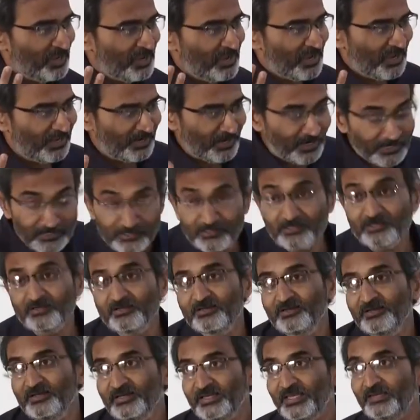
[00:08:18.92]
an idol,
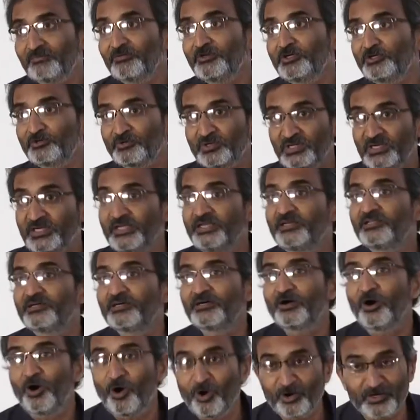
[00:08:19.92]
given to a
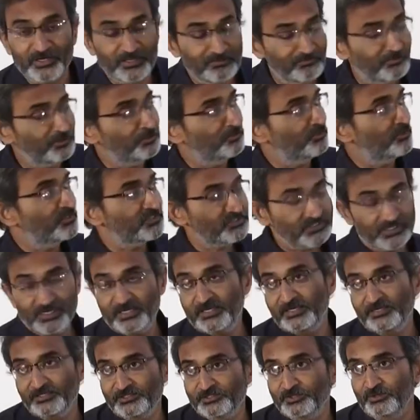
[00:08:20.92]
leader, or given to a
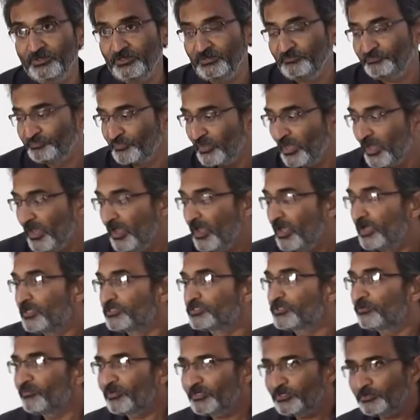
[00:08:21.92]
star, and so on.
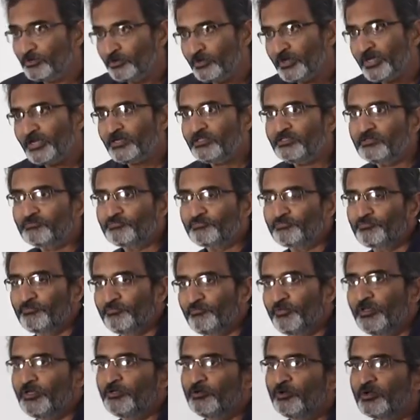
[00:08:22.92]
So when you look at
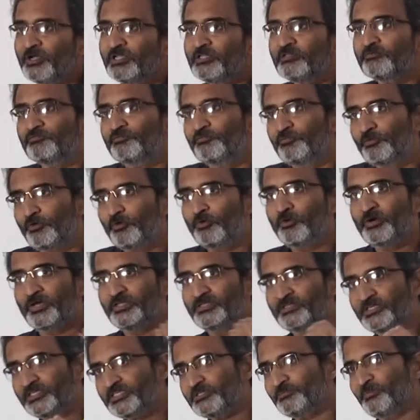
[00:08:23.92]
the flow
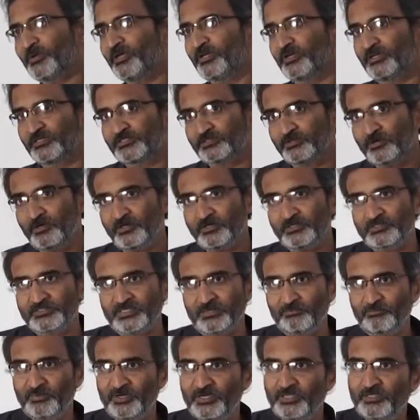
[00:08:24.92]
in this manner, it's not
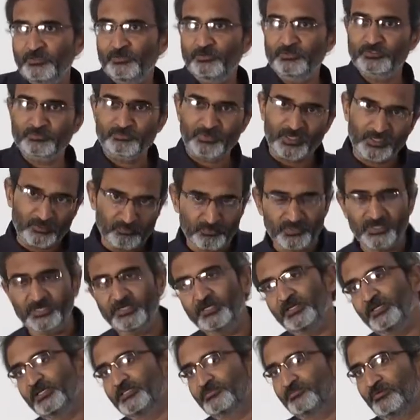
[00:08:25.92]
somebody who is
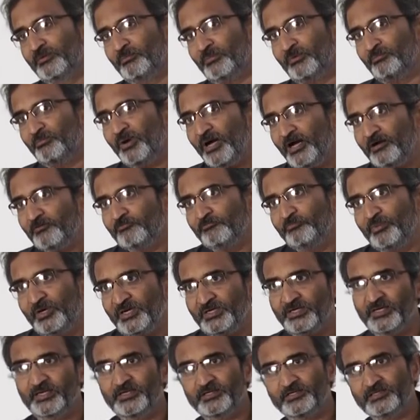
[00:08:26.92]
manipulating us from above,
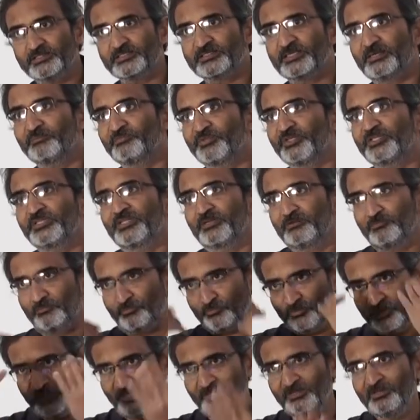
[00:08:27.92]
but it is something that
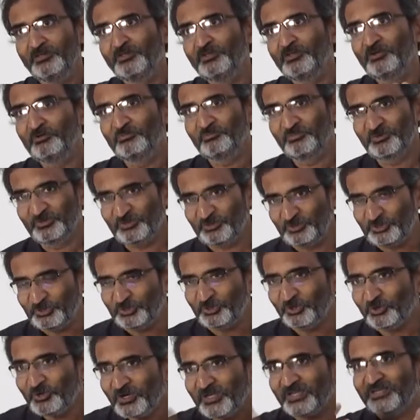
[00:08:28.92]
we
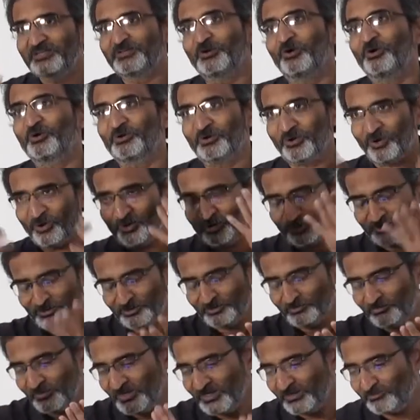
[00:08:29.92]
donate or
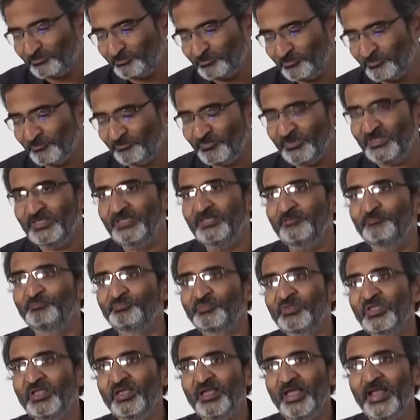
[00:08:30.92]
we
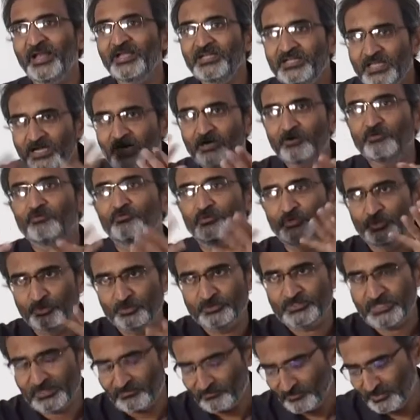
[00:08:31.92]
endow to
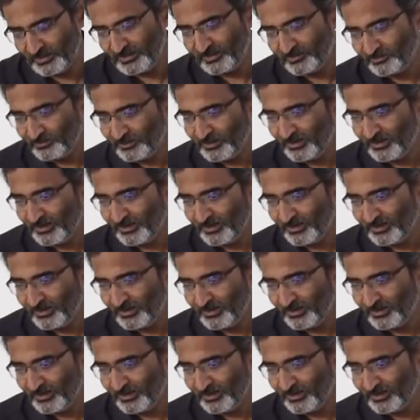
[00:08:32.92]
someone